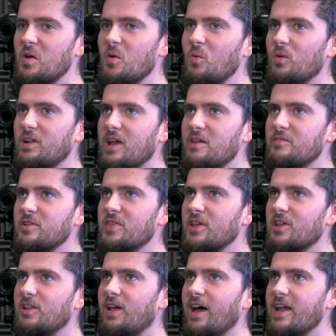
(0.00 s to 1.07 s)
whenever the
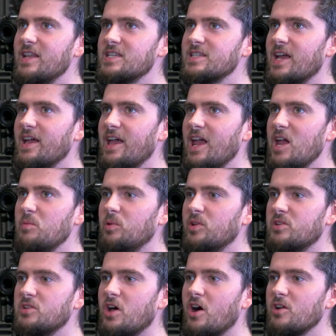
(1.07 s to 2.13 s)
client's not able to
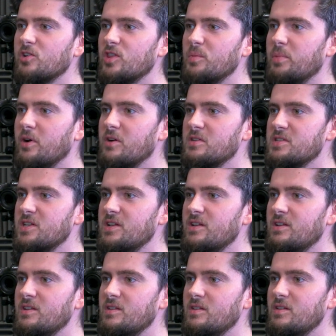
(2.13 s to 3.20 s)
talk to the
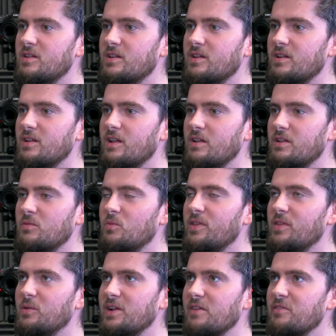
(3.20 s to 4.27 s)
person,
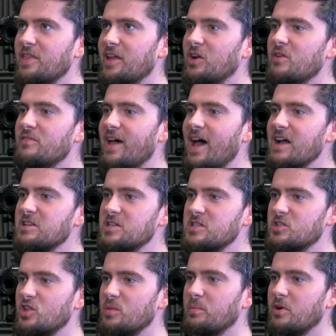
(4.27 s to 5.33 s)
whenever they don't have access
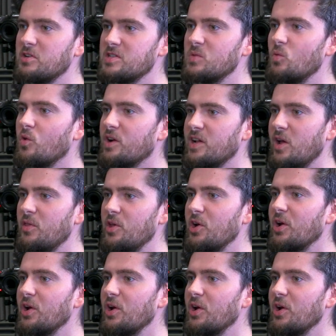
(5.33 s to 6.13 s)
to the person working on their